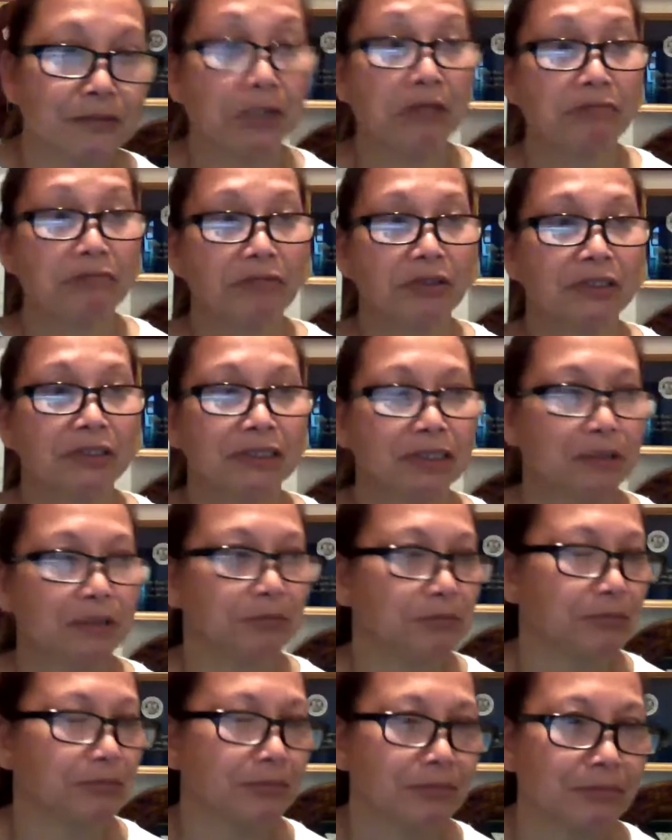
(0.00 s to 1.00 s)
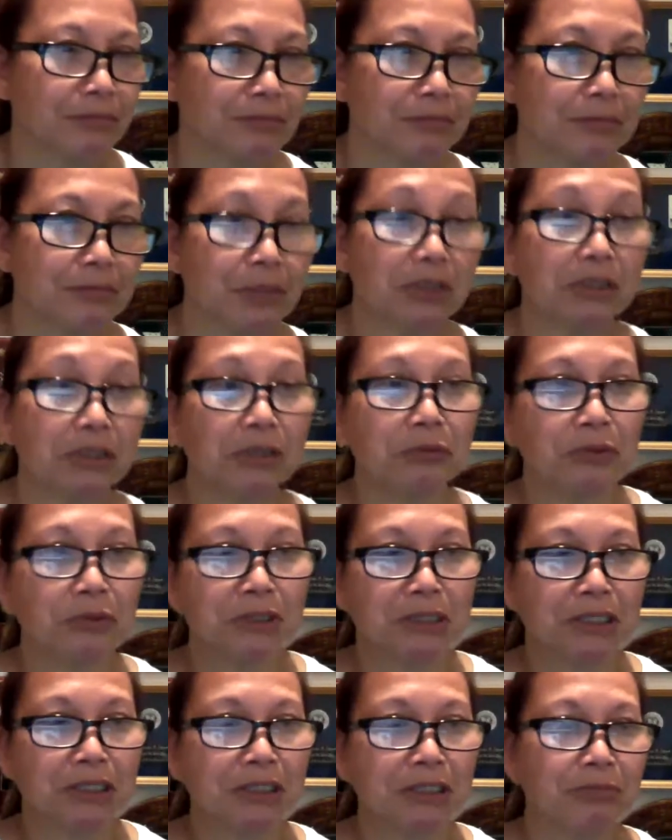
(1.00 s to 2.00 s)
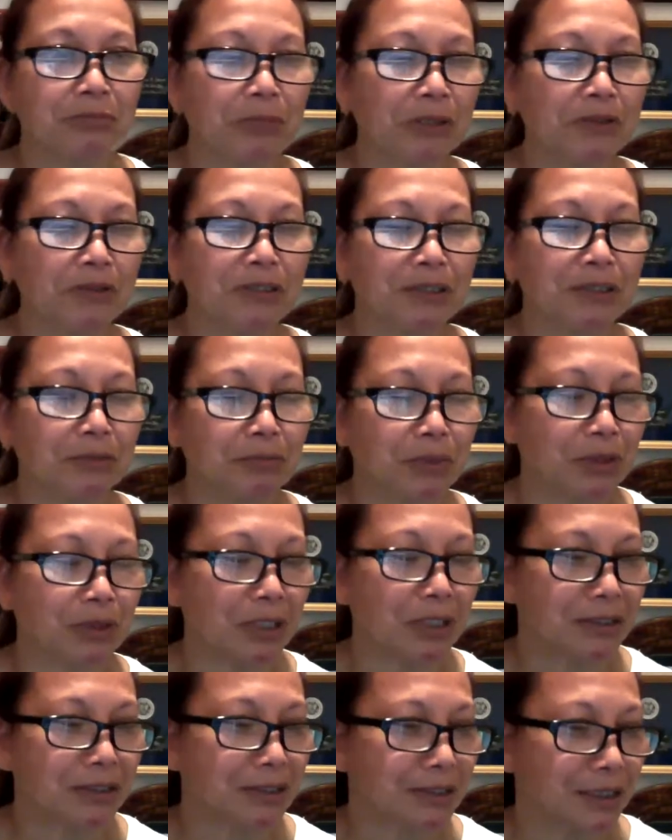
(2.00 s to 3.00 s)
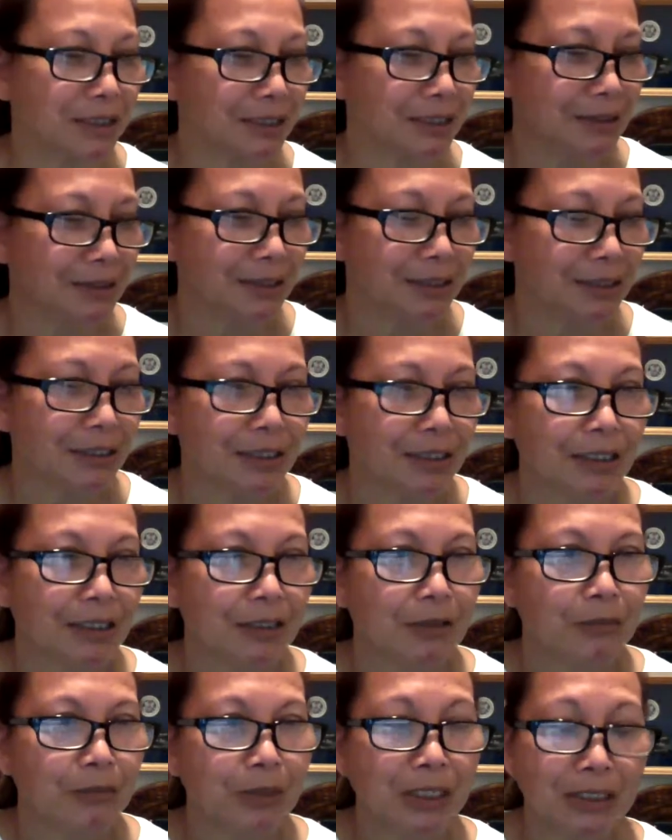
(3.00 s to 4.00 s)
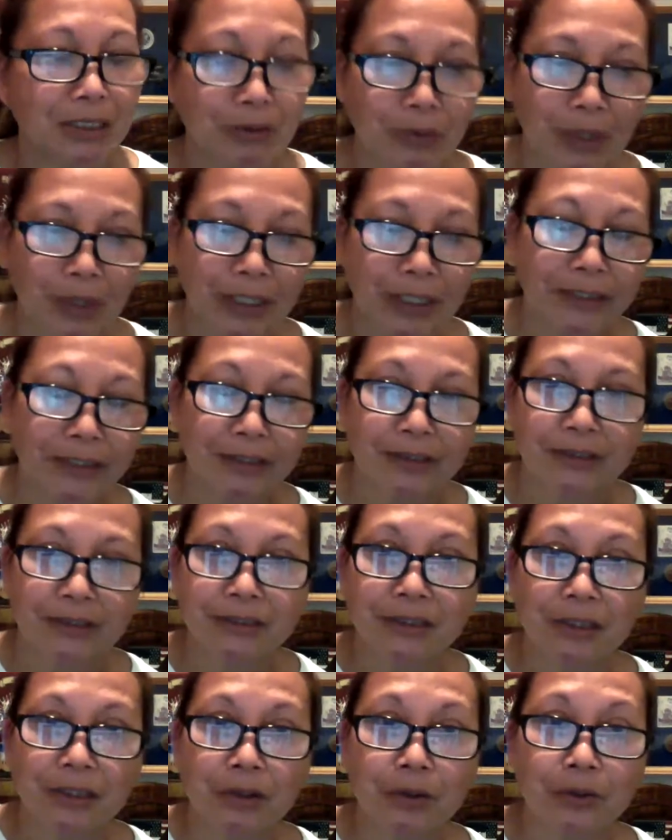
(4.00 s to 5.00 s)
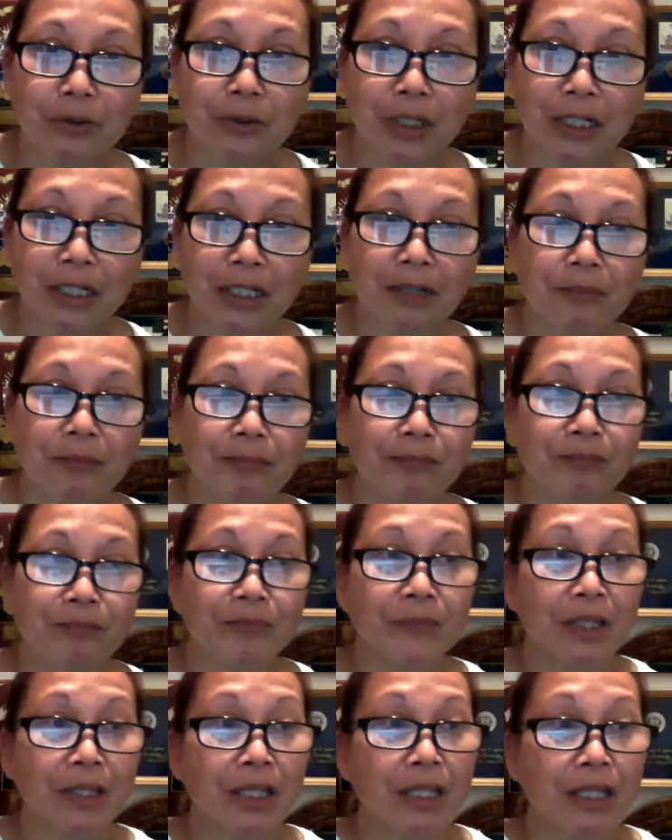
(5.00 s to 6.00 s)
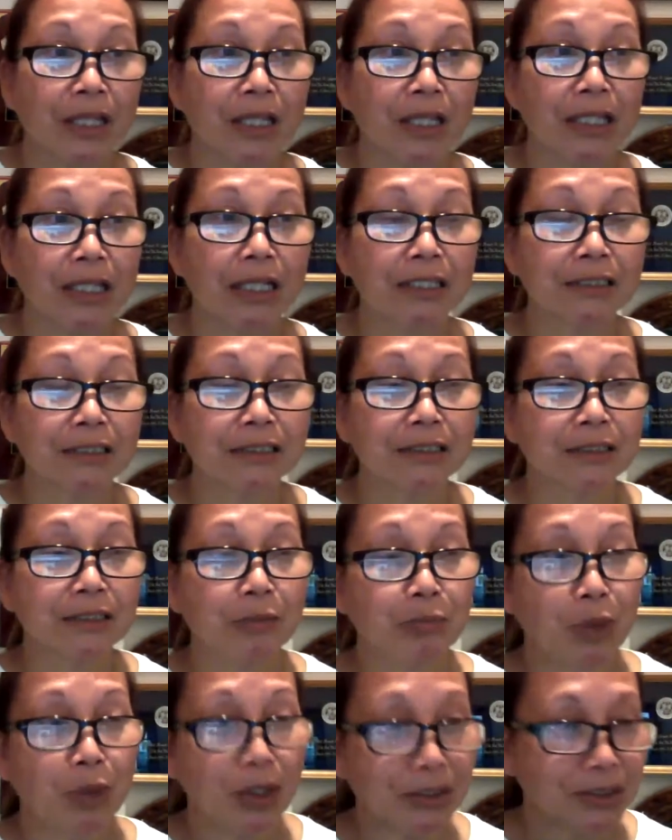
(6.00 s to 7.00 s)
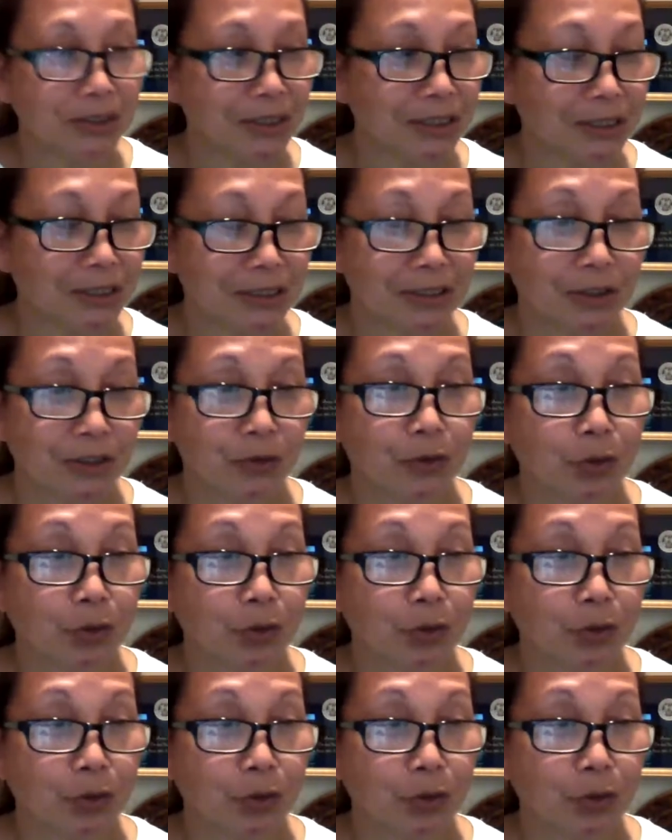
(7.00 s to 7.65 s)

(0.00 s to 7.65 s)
to get fixed up. But it was just very simple exercise. By the way, so that's the project. So